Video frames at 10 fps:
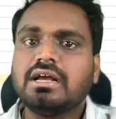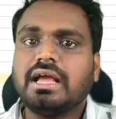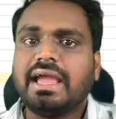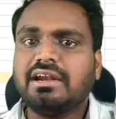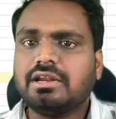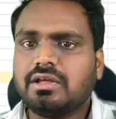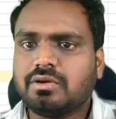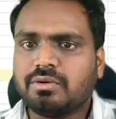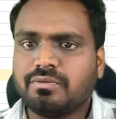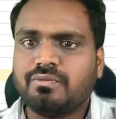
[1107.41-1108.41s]
And
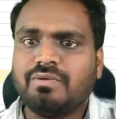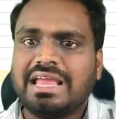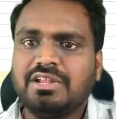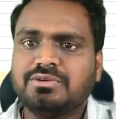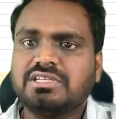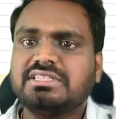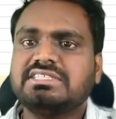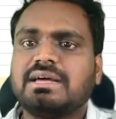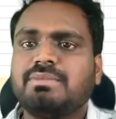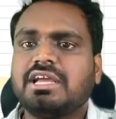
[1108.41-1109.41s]
while using
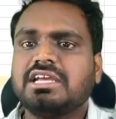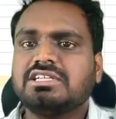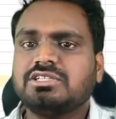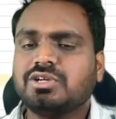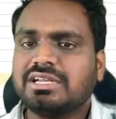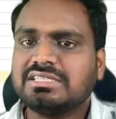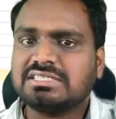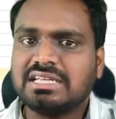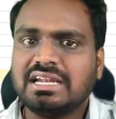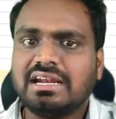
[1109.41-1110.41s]
this application, you can
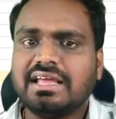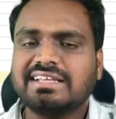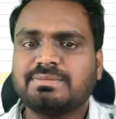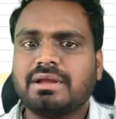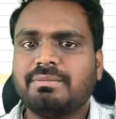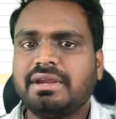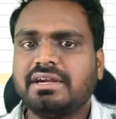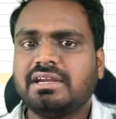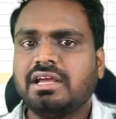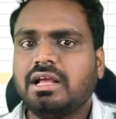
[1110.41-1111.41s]
still
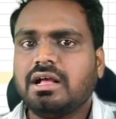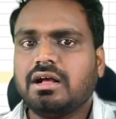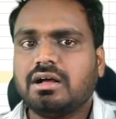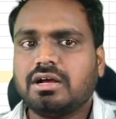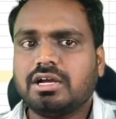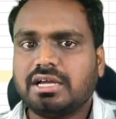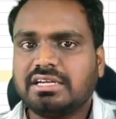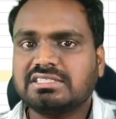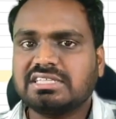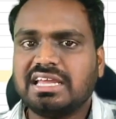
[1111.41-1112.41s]
experiment
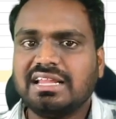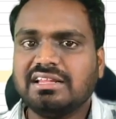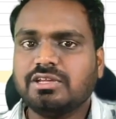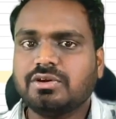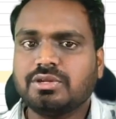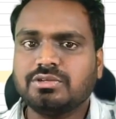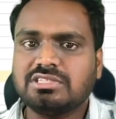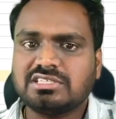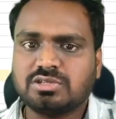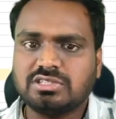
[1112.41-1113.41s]
and scale your
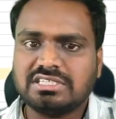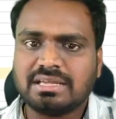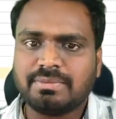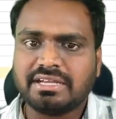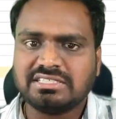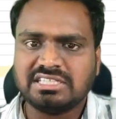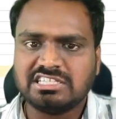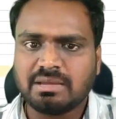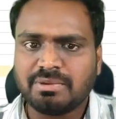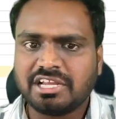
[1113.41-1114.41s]
uses to this application.
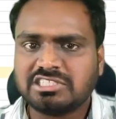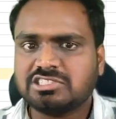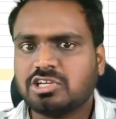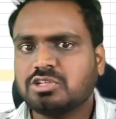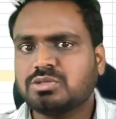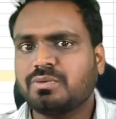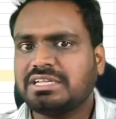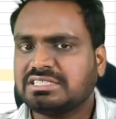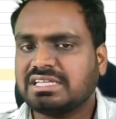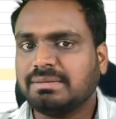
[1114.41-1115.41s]
These applications are also
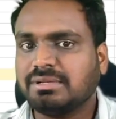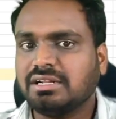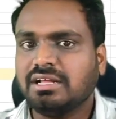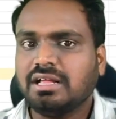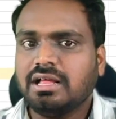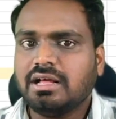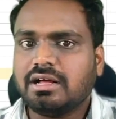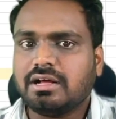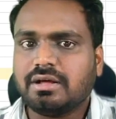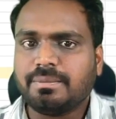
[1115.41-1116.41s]
very stable,
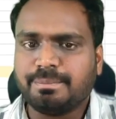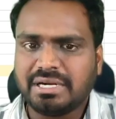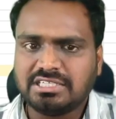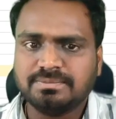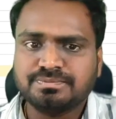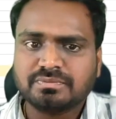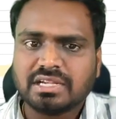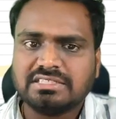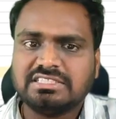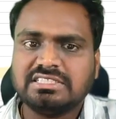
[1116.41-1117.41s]
but
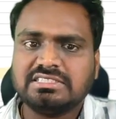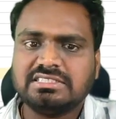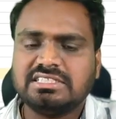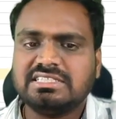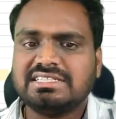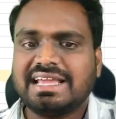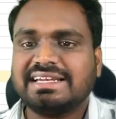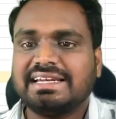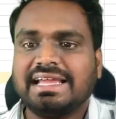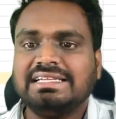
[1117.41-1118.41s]
this is like
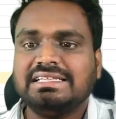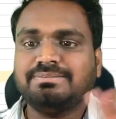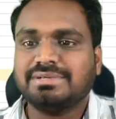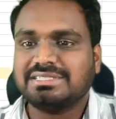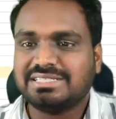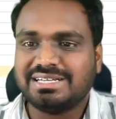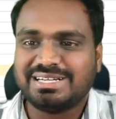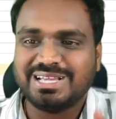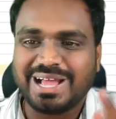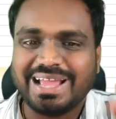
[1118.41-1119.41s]

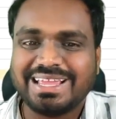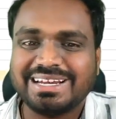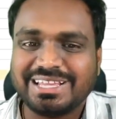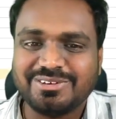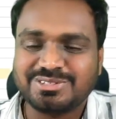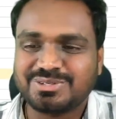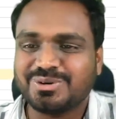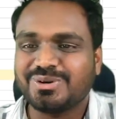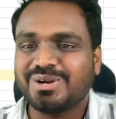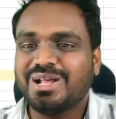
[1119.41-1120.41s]
90% I can give
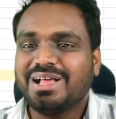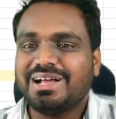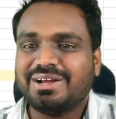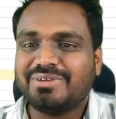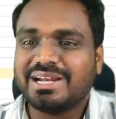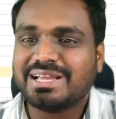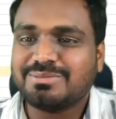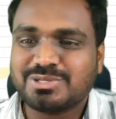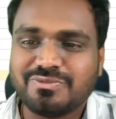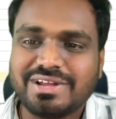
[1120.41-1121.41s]
score when it
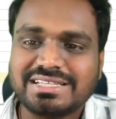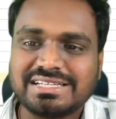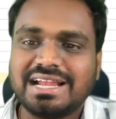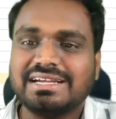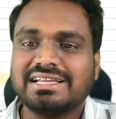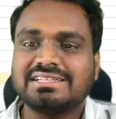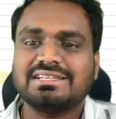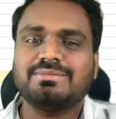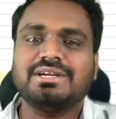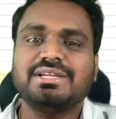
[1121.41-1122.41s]
comes to functionality and
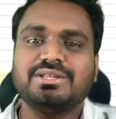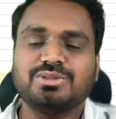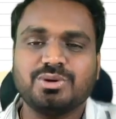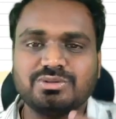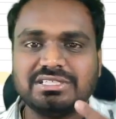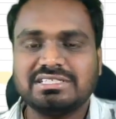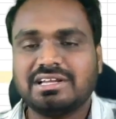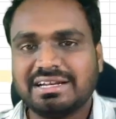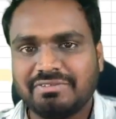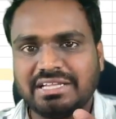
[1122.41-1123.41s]
stability, though these
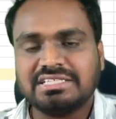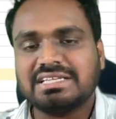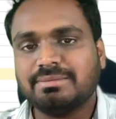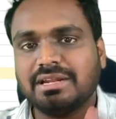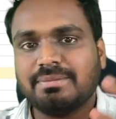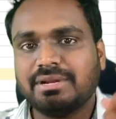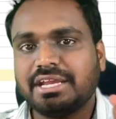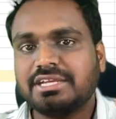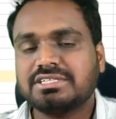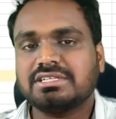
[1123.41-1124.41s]
are very stable
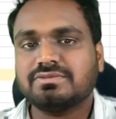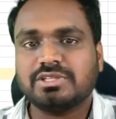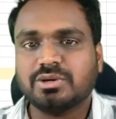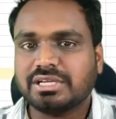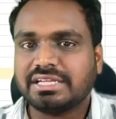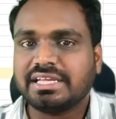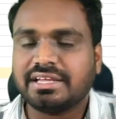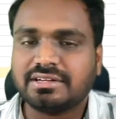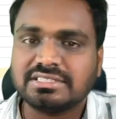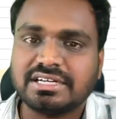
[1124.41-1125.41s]
applications without any
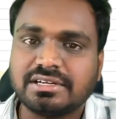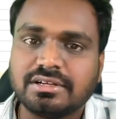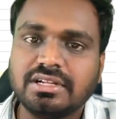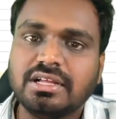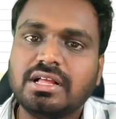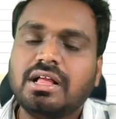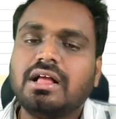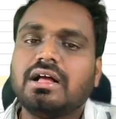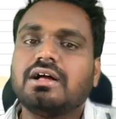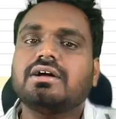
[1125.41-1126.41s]
errors and all,
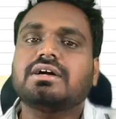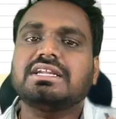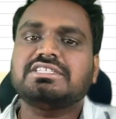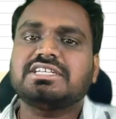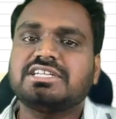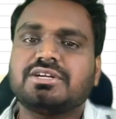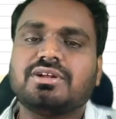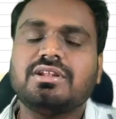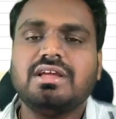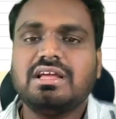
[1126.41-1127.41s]
glitches and
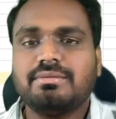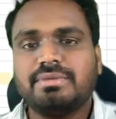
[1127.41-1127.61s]
all.